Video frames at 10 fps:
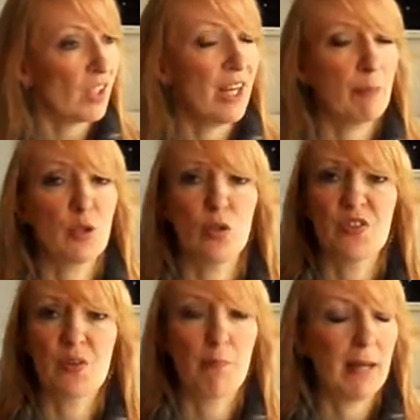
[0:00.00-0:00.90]
Neptune
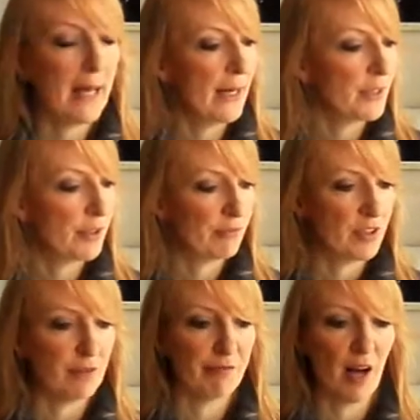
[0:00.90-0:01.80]
is the planet of the
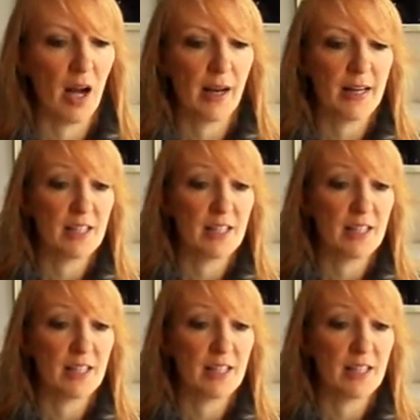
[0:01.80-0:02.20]
divine.